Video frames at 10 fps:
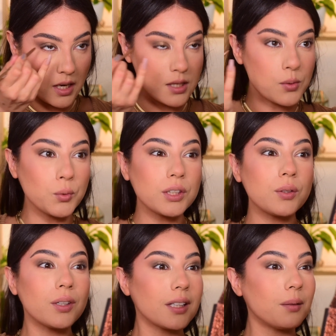It's really,
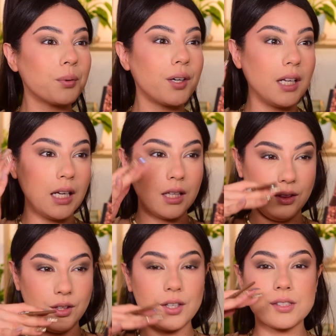really pretty. It
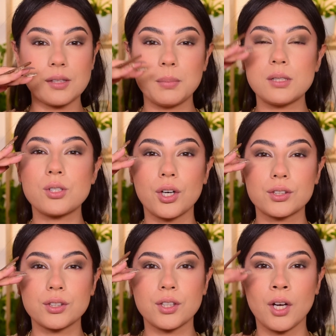looks a bit
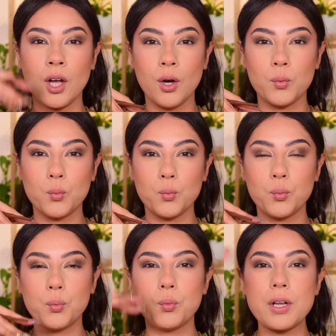darker
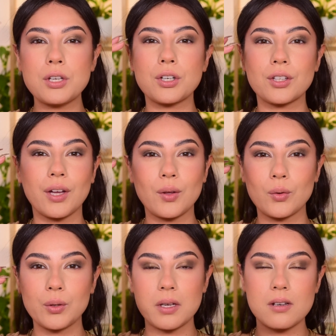when you're like
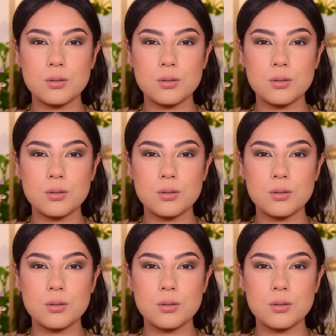looking